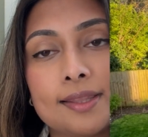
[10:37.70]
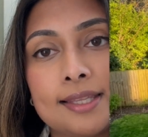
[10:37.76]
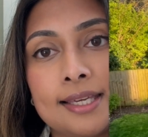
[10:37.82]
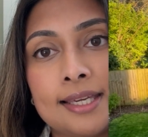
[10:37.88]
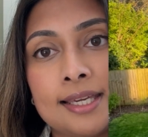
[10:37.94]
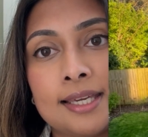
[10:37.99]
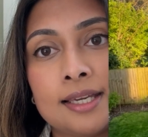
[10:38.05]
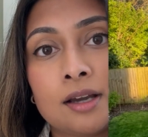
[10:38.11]

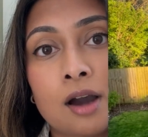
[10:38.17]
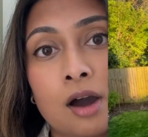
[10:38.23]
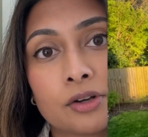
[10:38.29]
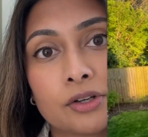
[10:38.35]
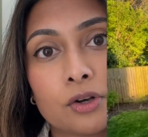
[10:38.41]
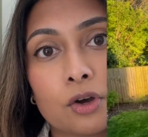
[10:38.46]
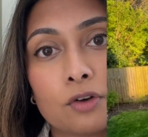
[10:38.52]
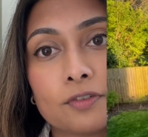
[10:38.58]
the
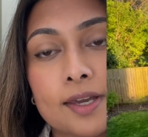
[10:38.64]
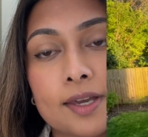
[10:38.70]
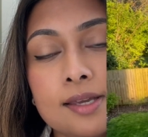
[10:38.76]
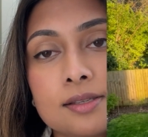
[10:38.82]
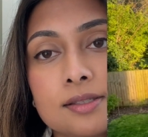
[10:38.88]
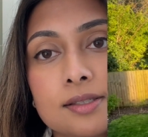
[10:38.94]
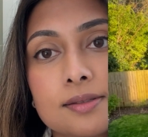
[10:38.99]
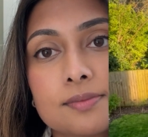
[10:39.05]
garden
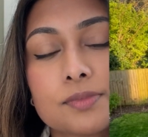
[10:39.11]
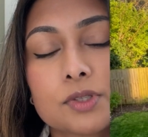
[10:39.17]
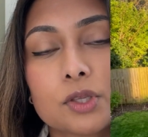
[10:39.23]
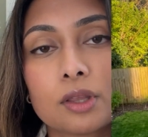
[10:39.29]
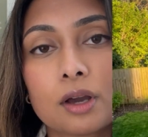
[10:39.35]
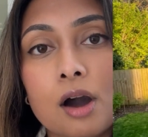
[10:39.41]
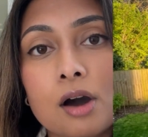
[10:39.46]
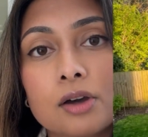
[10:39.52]
office. So
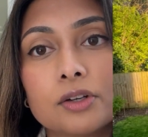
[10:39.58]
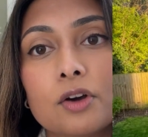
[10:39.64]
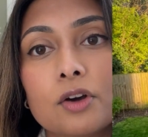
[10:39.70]
the garden